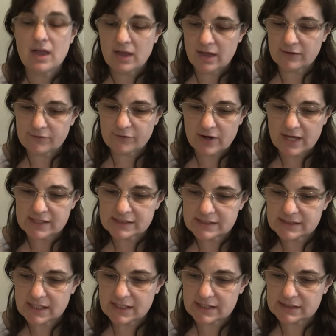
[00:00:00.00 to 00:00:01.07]
Like for
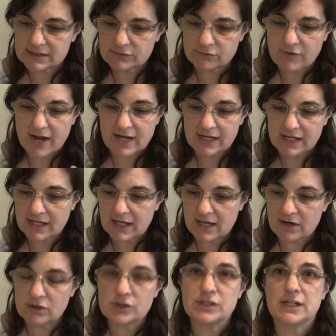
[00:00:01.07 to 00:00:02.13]
instance, radiant
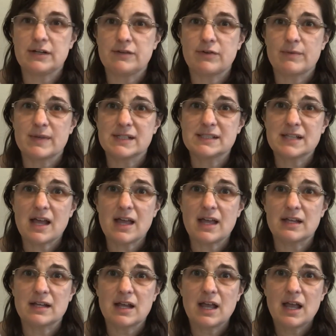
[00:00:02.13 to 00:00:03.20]
energy from the
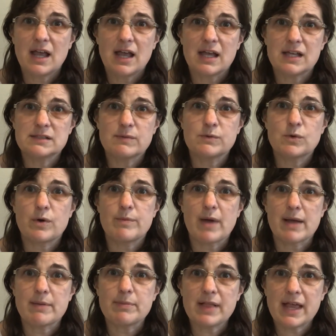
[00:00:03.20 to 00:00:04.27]
sun is absorbed
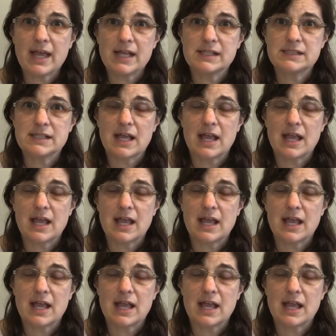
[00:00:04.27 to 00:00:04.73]
by plants,